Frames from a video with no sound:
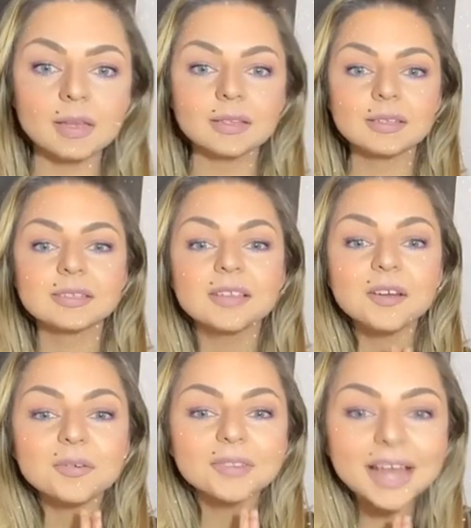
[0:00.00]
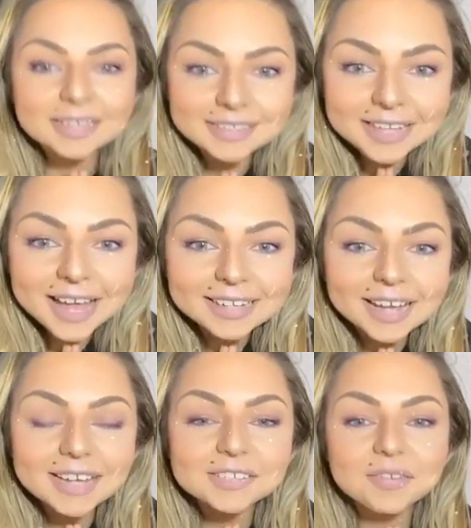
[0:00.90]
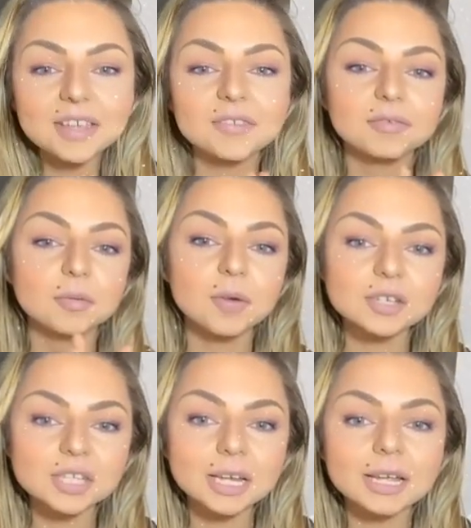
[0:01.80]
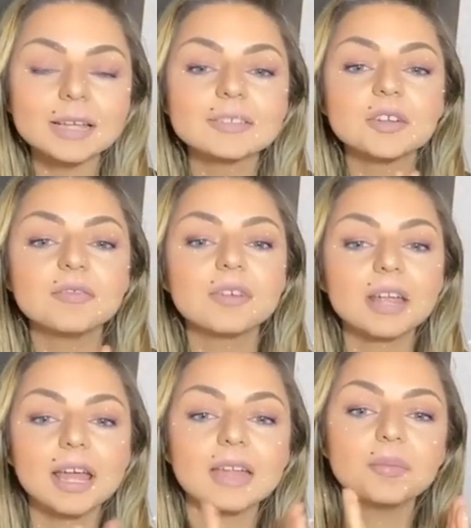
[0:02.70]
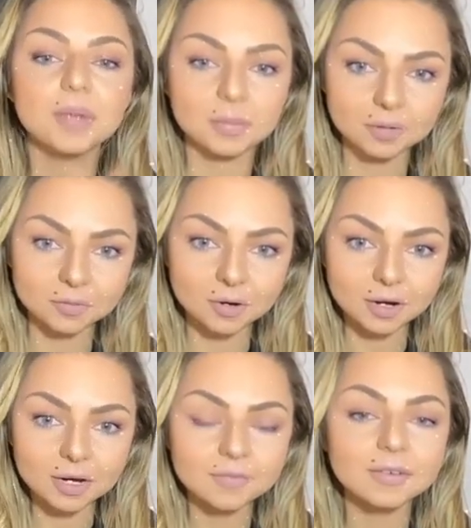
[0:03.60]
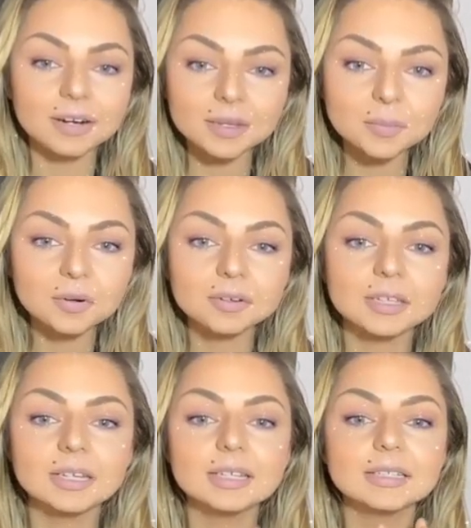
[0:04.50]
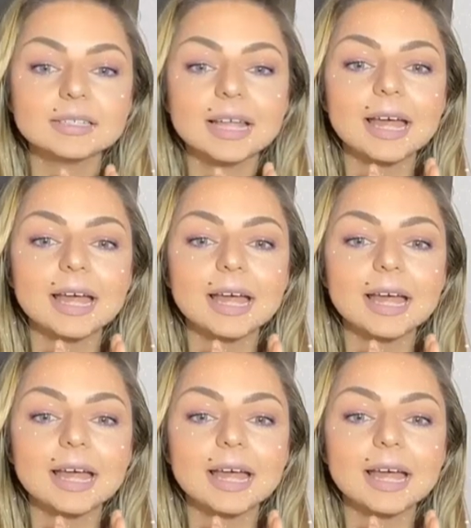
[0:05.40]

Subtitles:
So that's that, guys. Thank you for watching. Don't forget paperwork, very important.